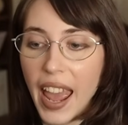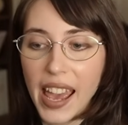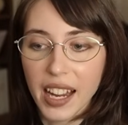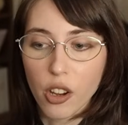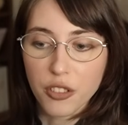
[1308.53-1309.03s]

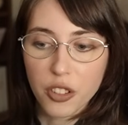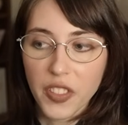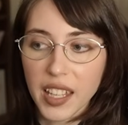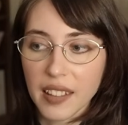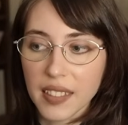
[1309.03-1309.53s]
And I also
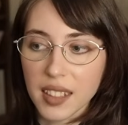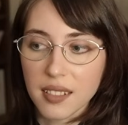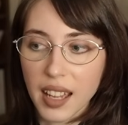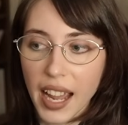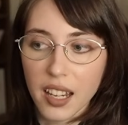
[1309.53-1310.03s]
think that
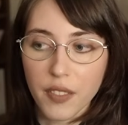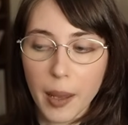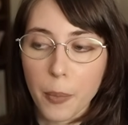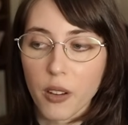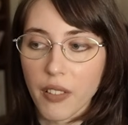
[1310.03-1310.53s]
this kind of
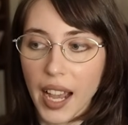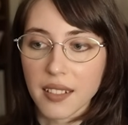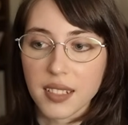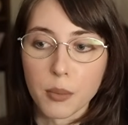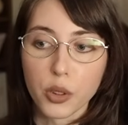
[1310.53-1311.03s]
like
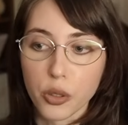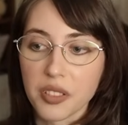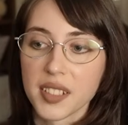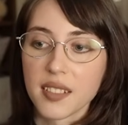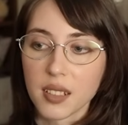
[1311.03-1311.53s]
provides some
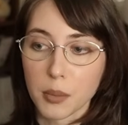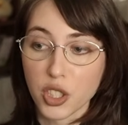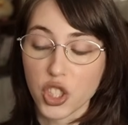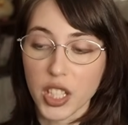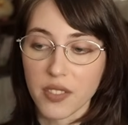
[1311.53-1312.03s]
looseness and
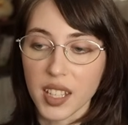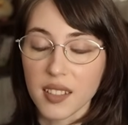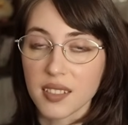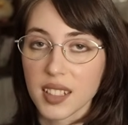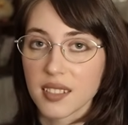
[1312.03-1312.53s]

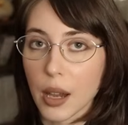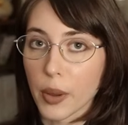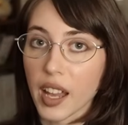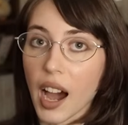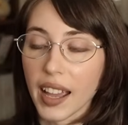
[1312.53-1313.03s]
mischievousness that we
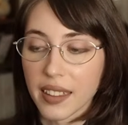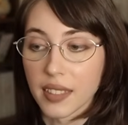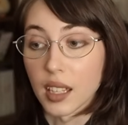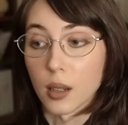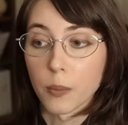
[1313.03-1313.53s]
got in
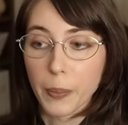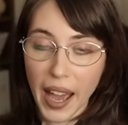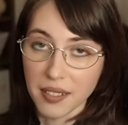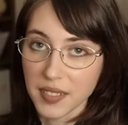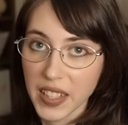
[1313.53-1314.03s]
the
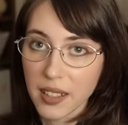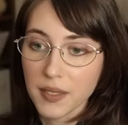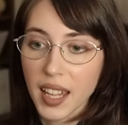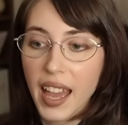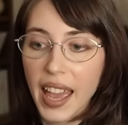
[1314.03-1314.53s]
past
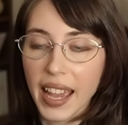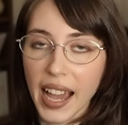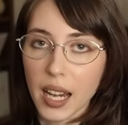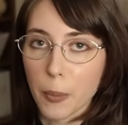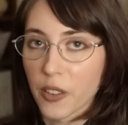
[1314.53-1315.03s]
thieves. It
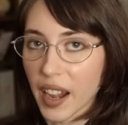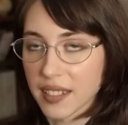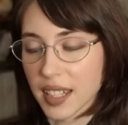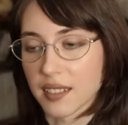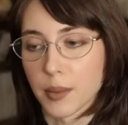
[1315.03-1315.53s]
kind of
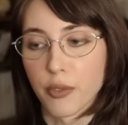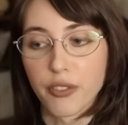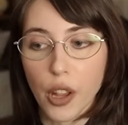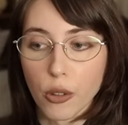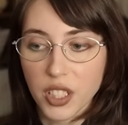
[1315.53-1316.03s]
provides like some
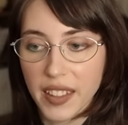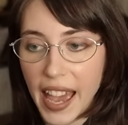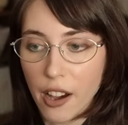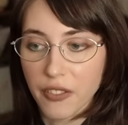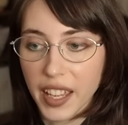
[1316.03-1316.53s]
flow to the
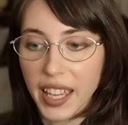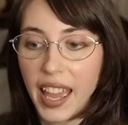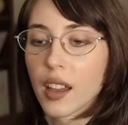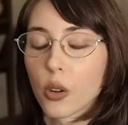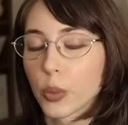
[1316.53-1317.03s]
outfit.
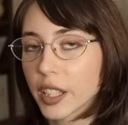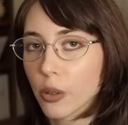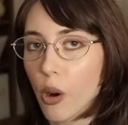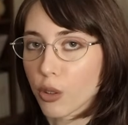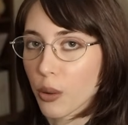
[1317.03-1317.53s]
Riku
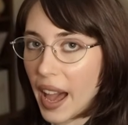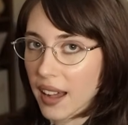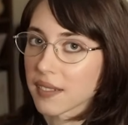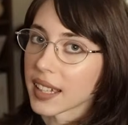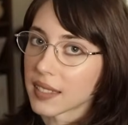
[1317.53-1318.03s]
also
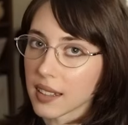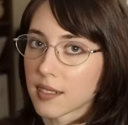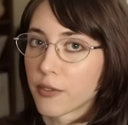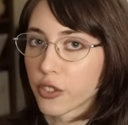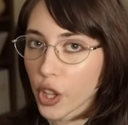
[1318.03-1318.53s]
has like these
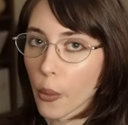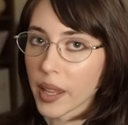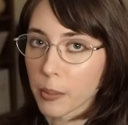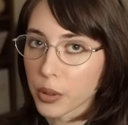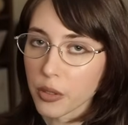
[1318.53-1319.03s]

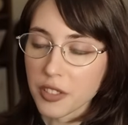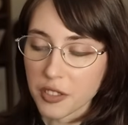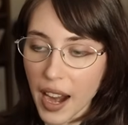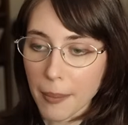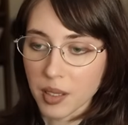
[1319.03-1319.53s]
flowing blue
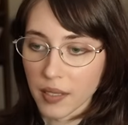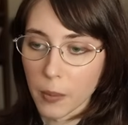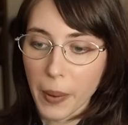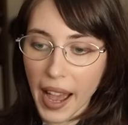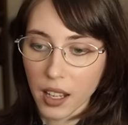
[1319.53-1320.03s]
straps on the
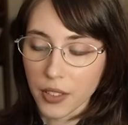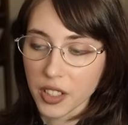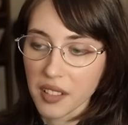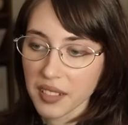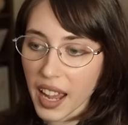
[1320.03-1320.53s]
back of her
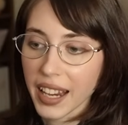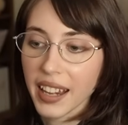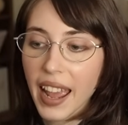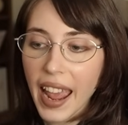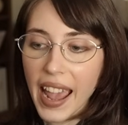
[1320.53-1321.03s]
design,
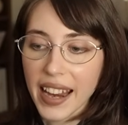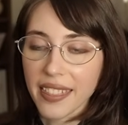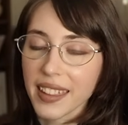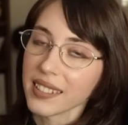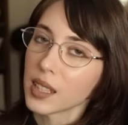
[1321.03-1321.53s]
and I
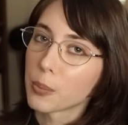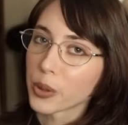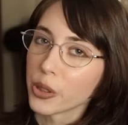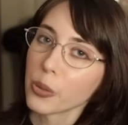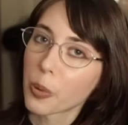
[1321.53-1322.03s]
think the
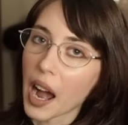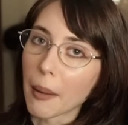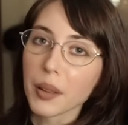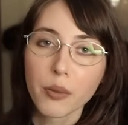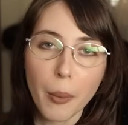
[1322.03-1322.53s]
blue
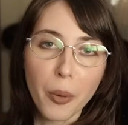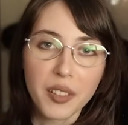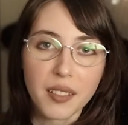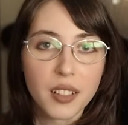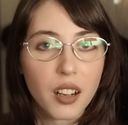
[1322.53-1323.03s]
probably
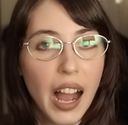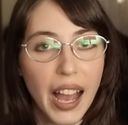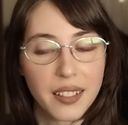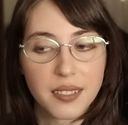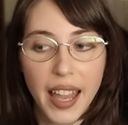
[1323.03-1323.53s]
represents her
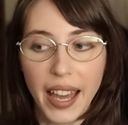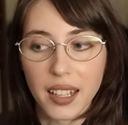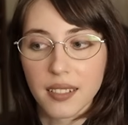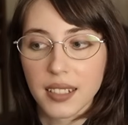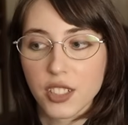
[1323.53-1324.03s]
high
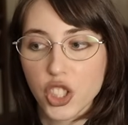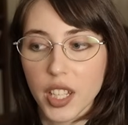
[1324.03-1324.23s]
status since she